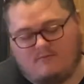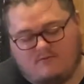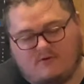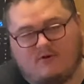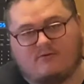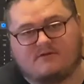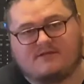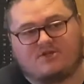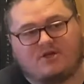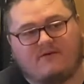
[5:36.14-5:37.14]
You want to
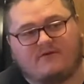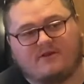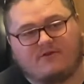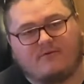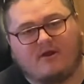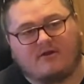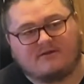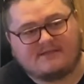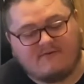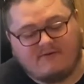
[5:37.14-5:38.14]
set your oven to
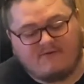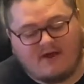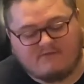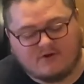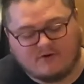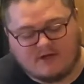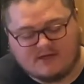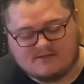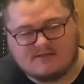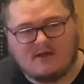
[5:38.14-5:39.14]
375
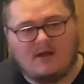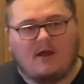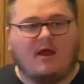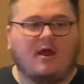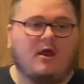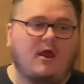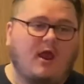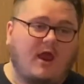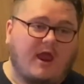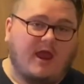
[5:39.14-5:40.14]
degrees.
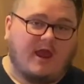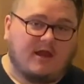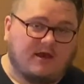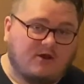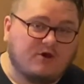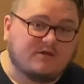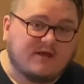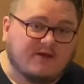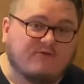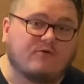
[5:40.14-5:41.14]
And it could
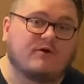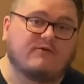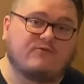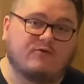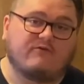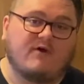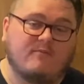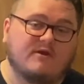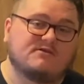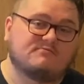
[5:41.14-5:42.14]
take 40 to 45
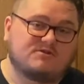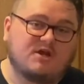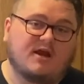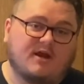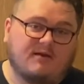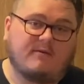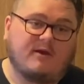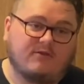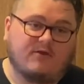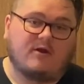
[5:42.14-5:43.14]
minutes, but check it at
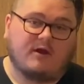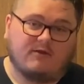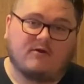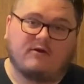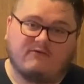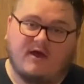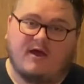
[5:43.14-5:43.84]
about 30, 35.